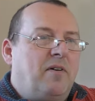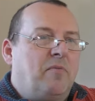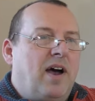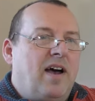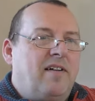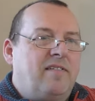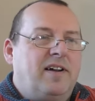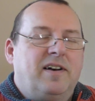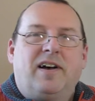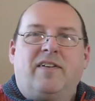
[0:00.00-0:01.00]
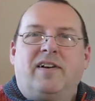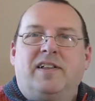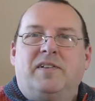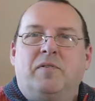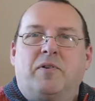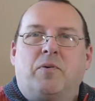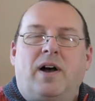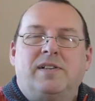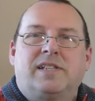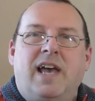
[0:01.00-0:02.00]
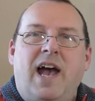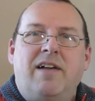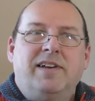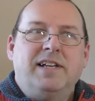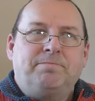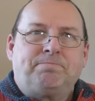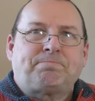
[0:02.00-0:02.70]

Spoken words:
where they were quite scary.